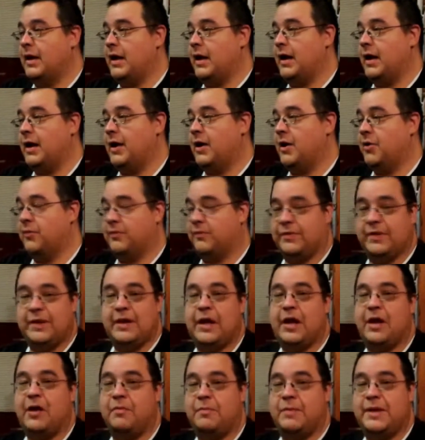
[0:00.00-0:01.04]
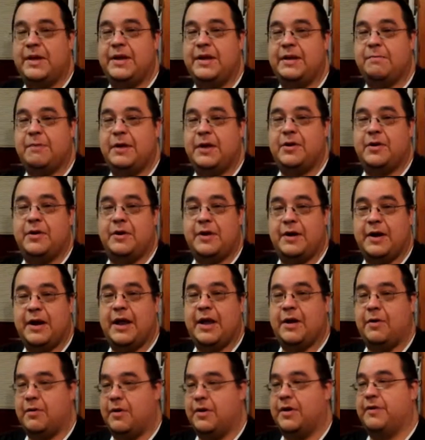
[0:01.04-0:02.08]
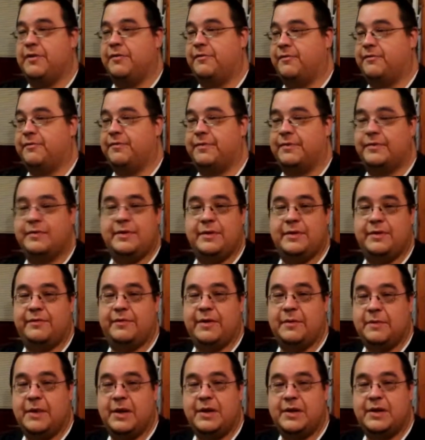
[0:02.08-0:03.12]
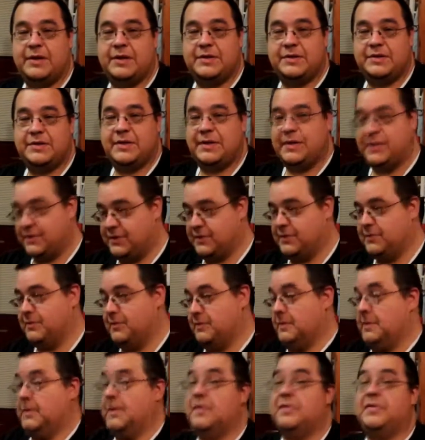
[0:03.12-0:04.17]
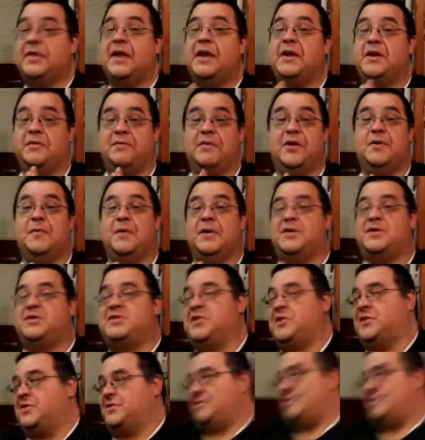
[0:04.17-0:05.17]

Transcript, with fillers: uh, hopefully, I'll be better in an hour if, if I'm not getting sick. So, thank you very much.